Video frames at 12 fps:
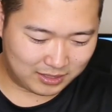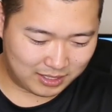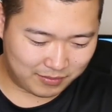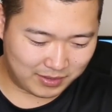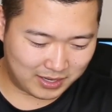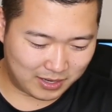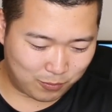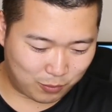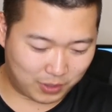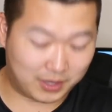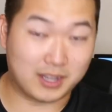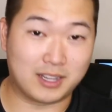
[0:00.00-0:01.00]
living and
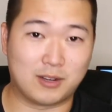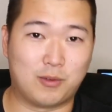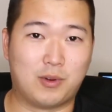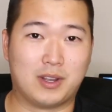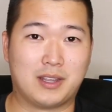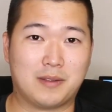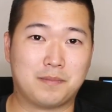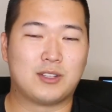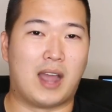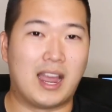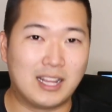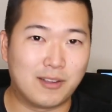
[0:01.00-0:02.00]
working in Hawaii? So
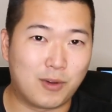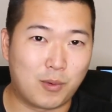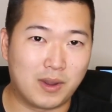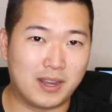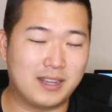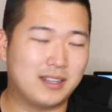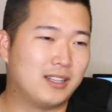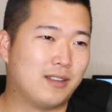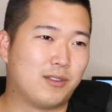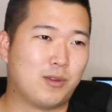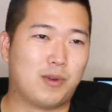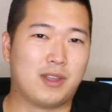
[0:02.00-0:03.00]
I love Hawaii, I
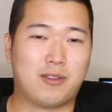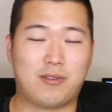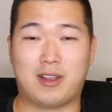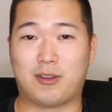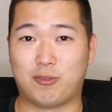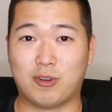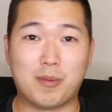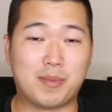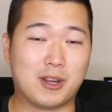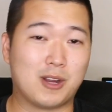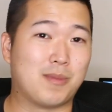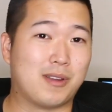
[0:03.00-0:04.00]
love the weather, I grew up
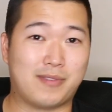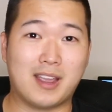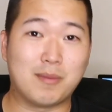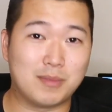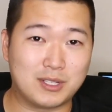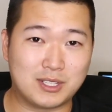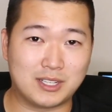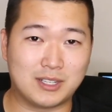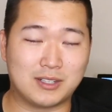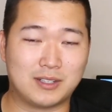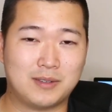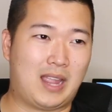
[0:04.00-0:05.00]
here, my family's
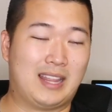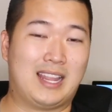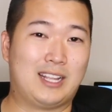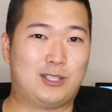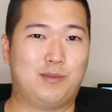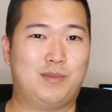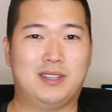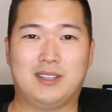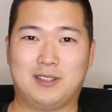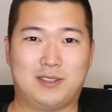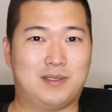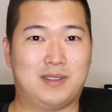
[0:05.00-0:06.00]
here, and that to me
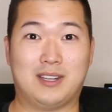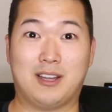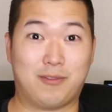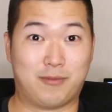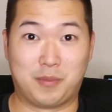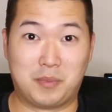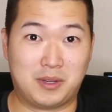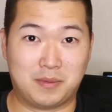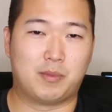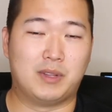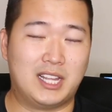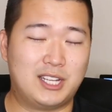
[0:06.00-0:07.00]
is enough for me.
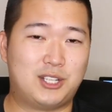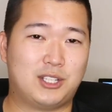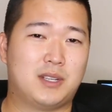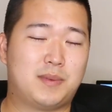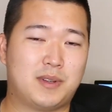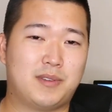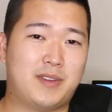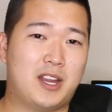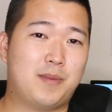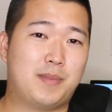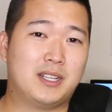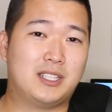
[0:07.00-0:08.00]
Relationships are a
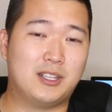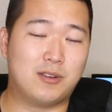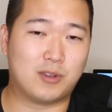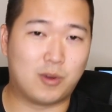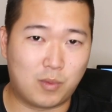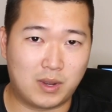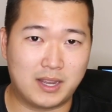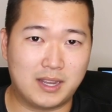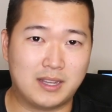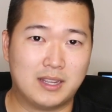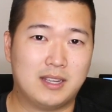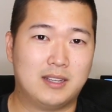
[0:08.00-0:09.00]
very big deal in
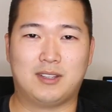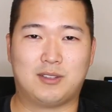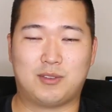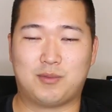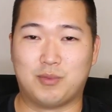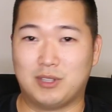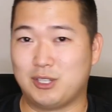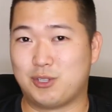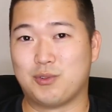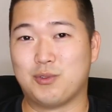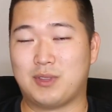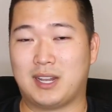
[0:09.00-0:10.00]
Hawaii. It's really
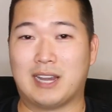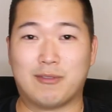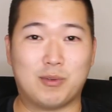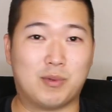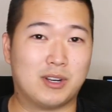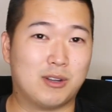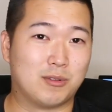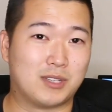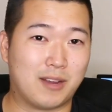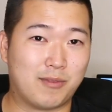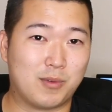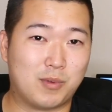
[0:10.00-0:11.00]
true that everyone knows
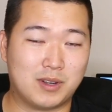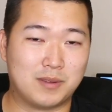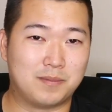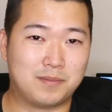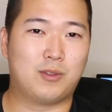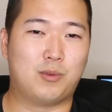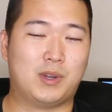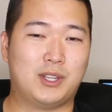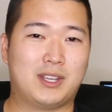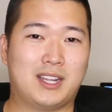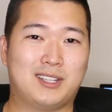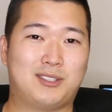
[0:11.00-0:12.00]
everyone. You, when
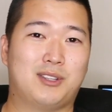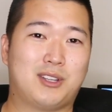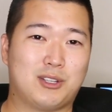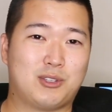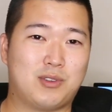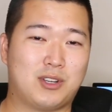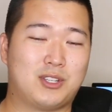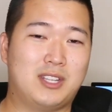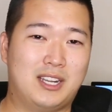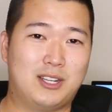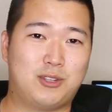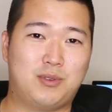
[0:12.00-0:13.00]
you get into the construction
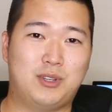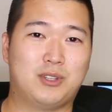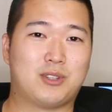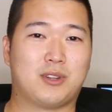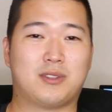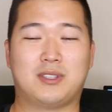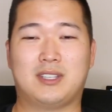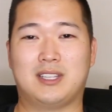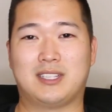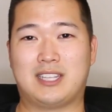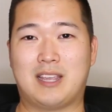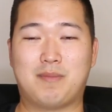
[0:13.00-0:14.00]
industry, you start to see the
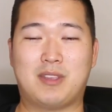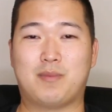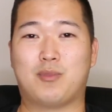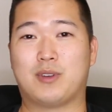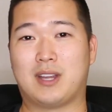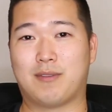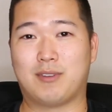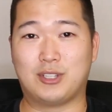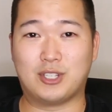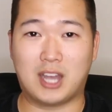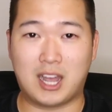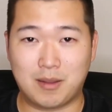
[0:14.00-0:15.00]
same people on every
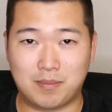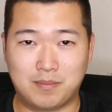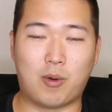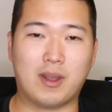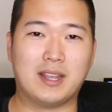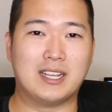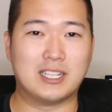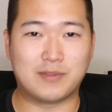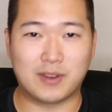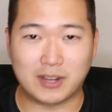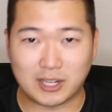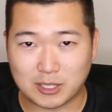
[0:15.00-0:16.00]
job. Hawaii is
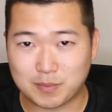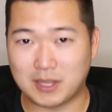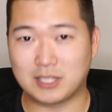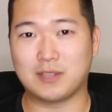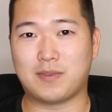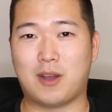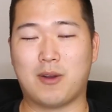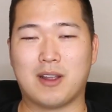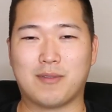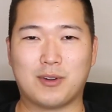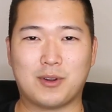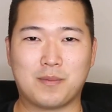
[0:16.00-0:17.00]
very expensive,
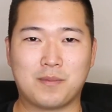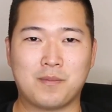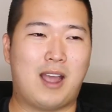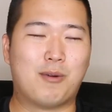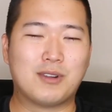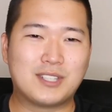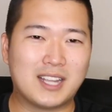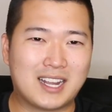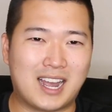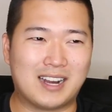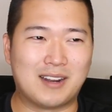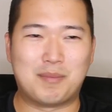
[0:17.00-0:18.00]
however, I wouldn't say I
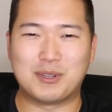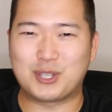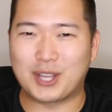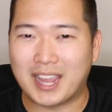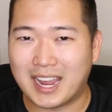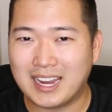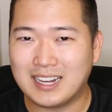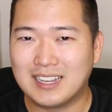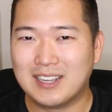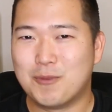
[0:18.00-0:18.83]
got a bunch of hate,